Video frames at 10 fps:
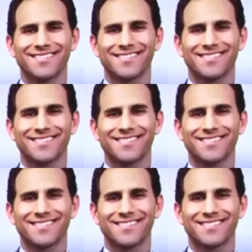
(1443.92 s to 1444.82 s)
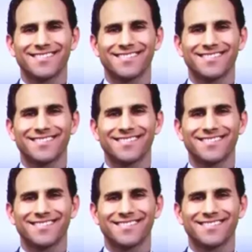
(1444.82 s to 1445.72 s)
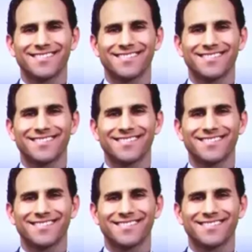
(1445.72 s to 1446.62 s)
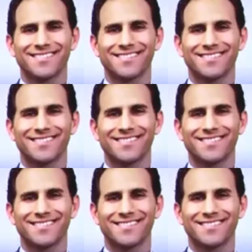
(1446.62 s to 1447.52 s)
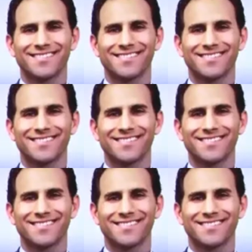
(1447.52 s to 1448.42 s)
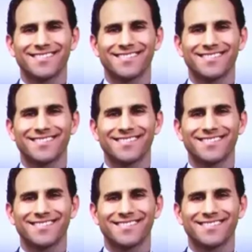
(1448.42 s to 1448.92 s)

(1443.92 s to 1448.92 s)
(not speaking)